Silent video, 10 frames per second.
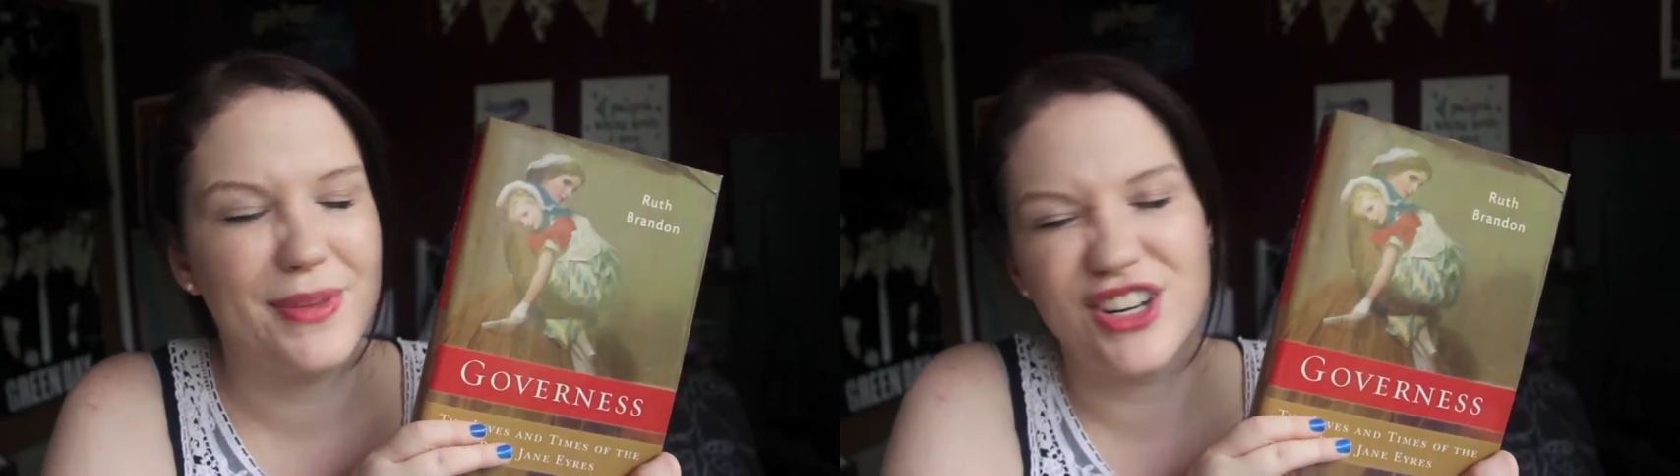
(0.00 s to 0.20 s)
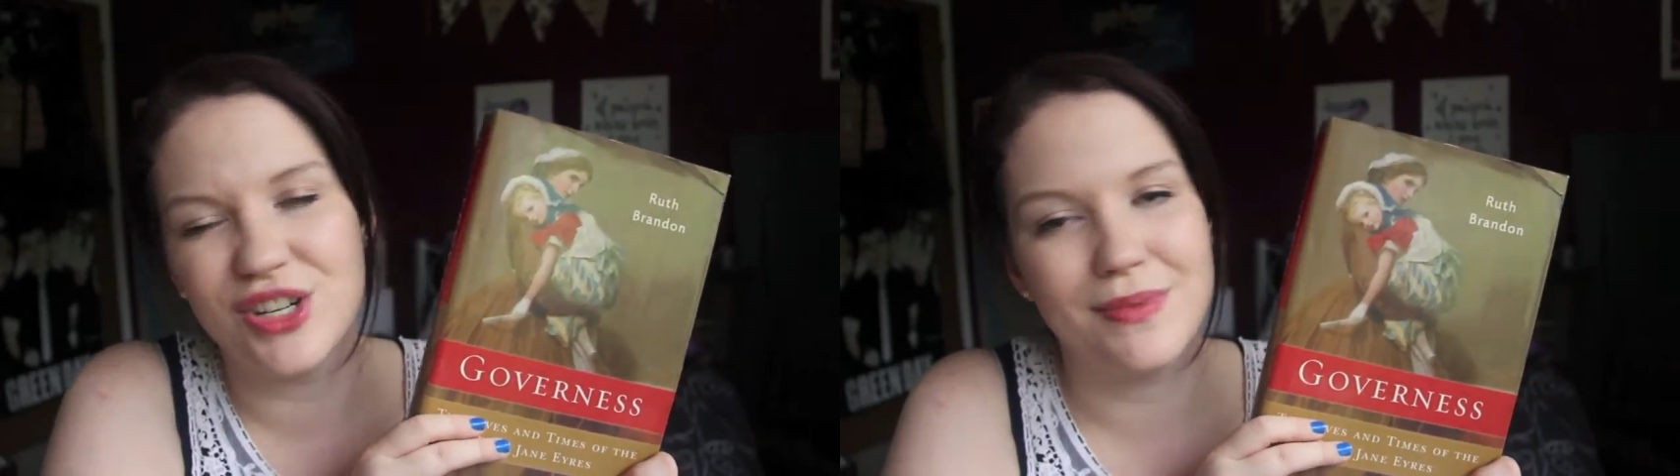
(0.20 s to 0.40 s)

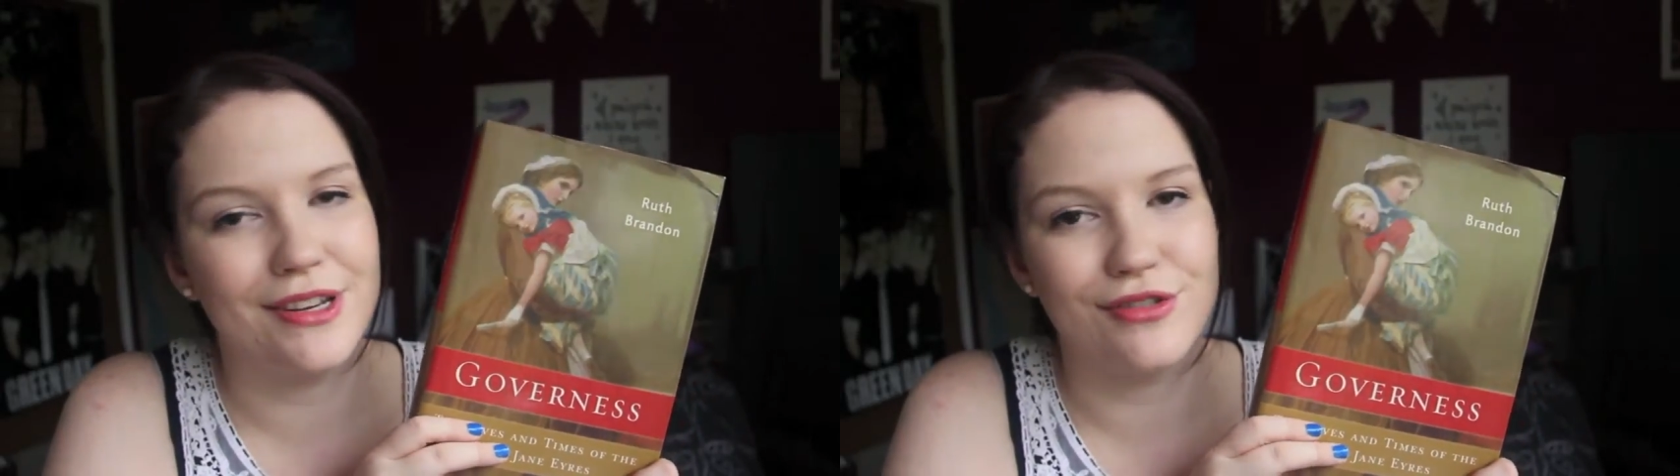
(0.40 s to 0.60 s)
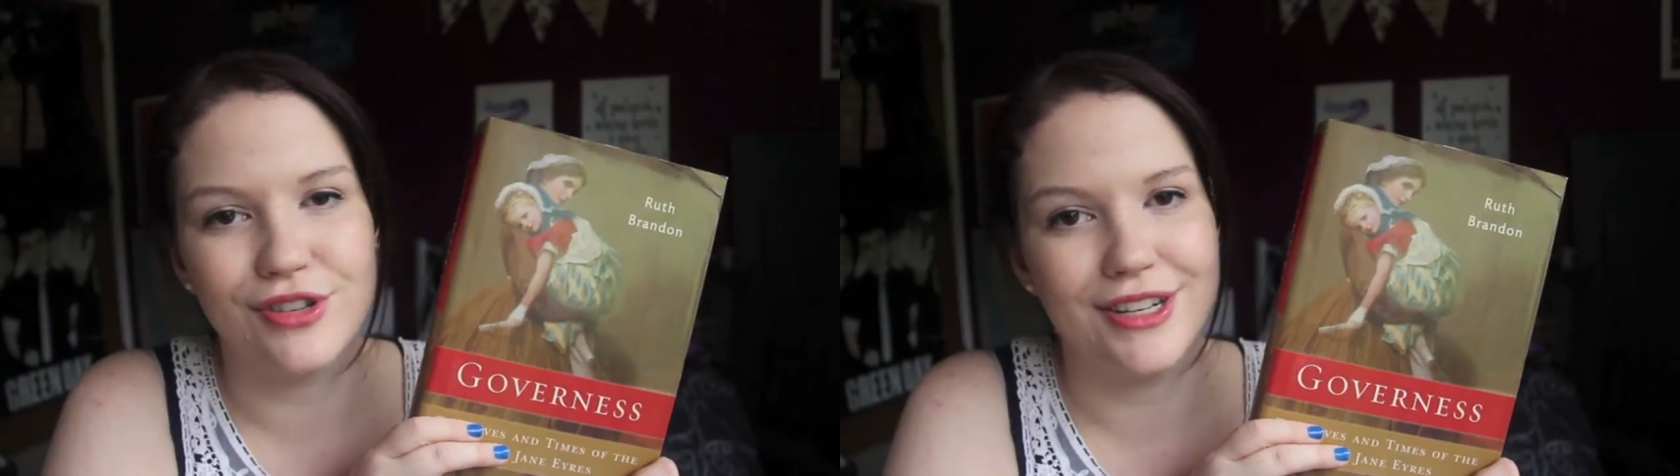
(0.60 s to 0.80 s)
but it should be
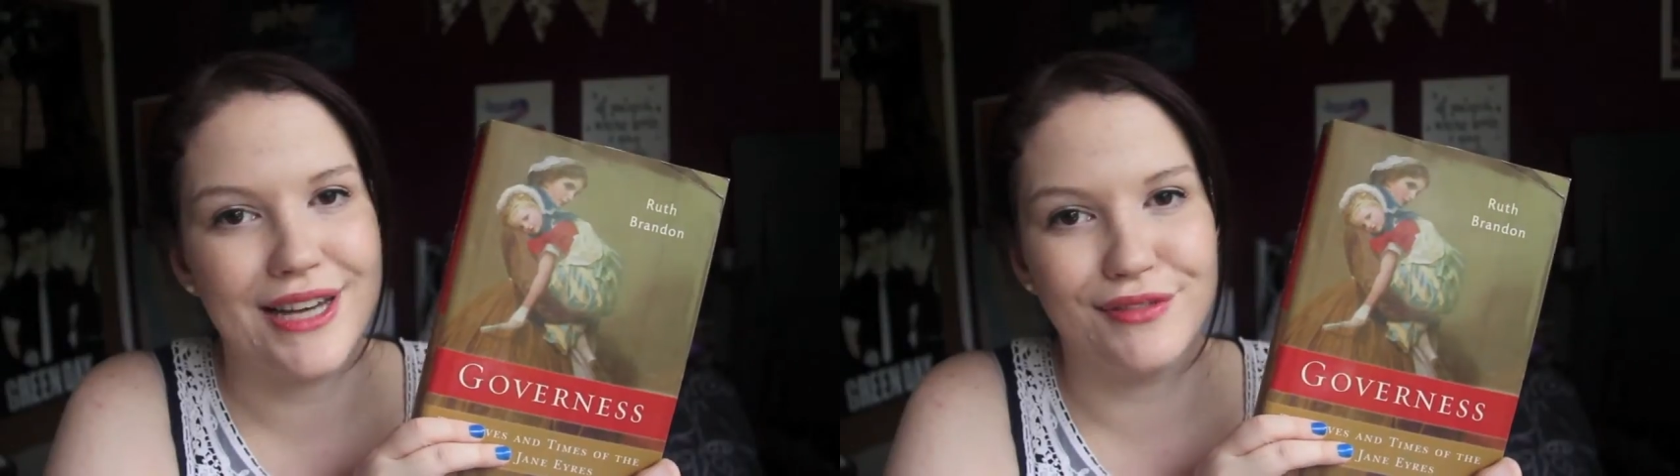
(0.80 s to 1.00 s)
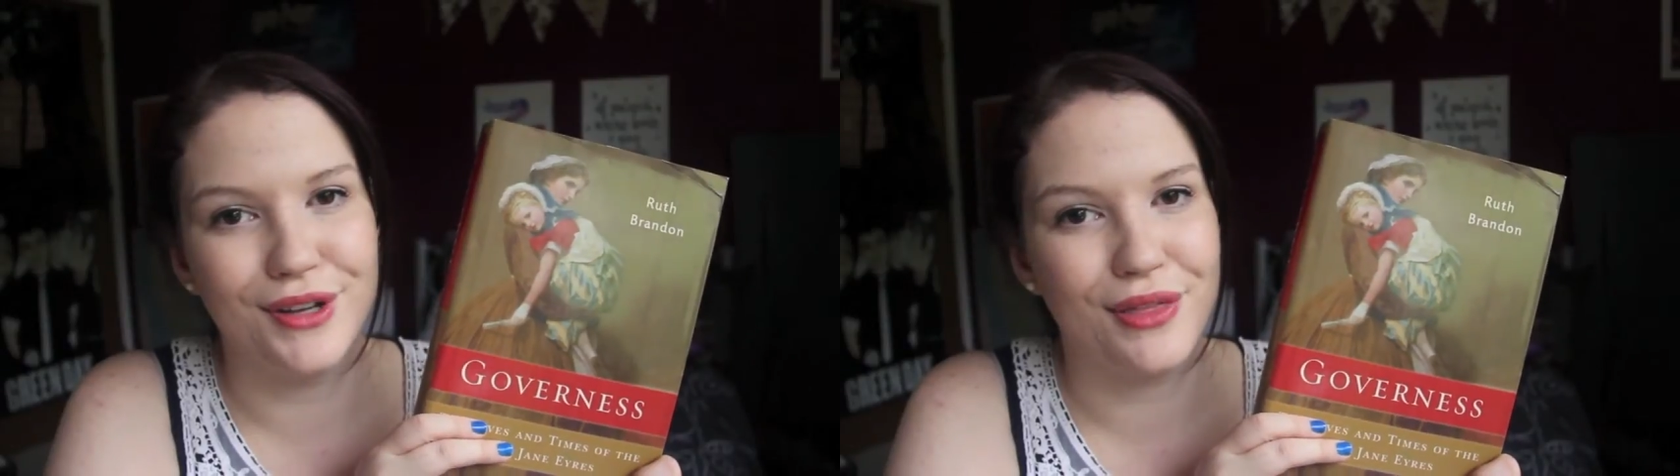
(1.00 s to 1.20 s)
interesting to
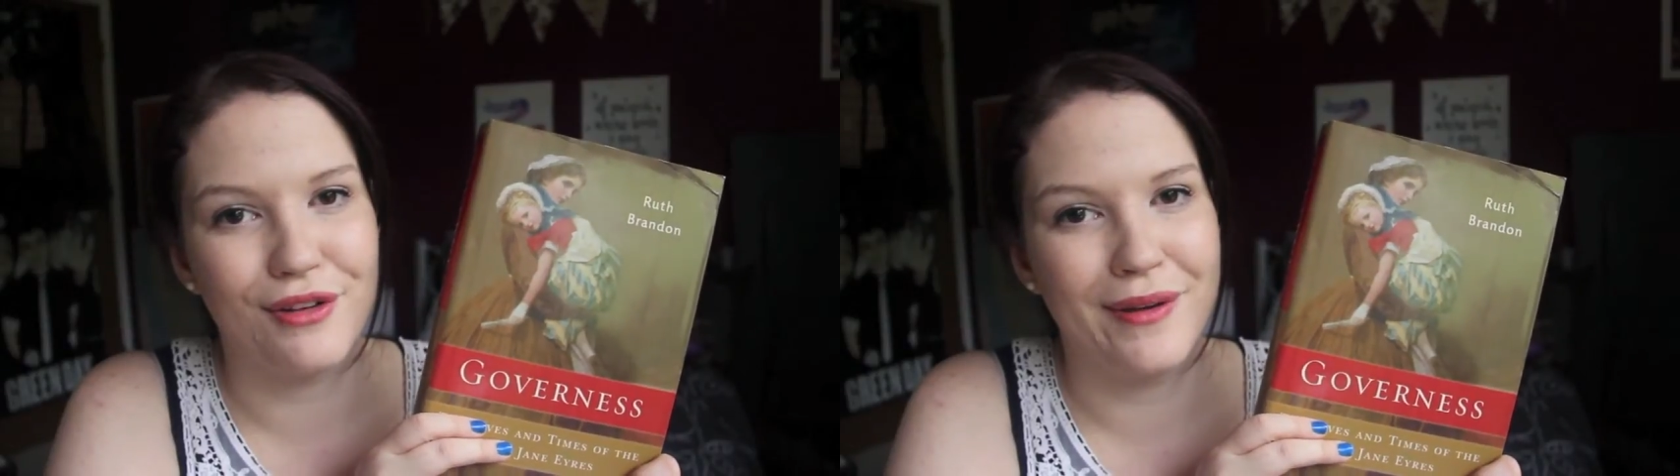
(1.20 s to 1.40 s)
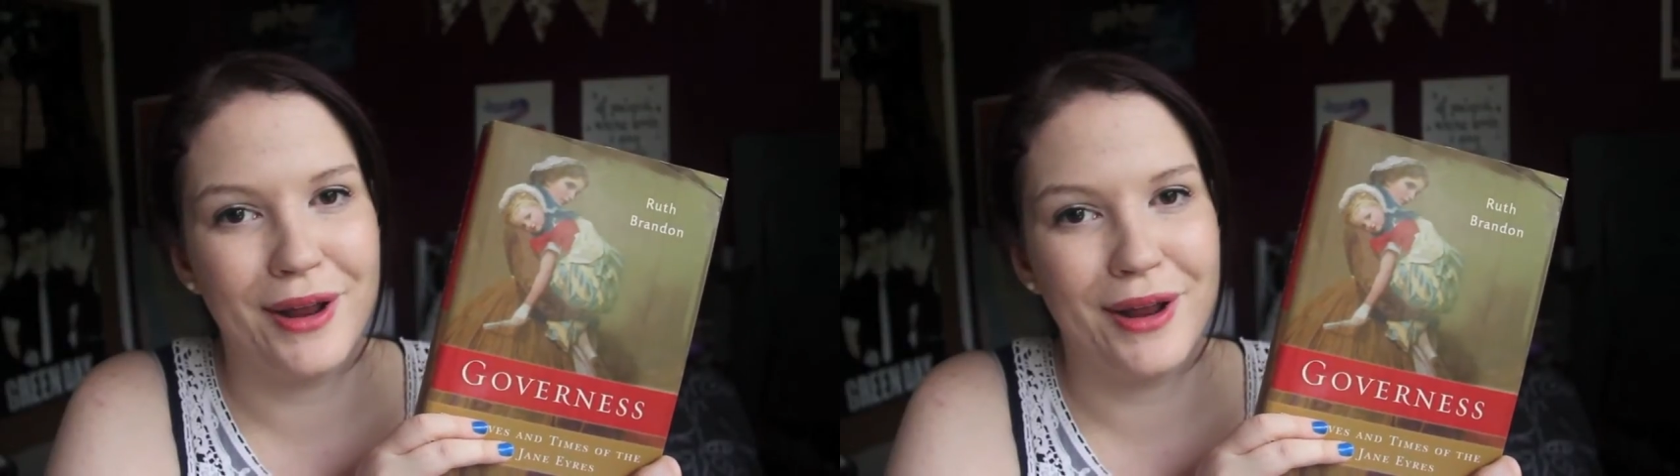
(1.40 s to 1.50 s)
have a look through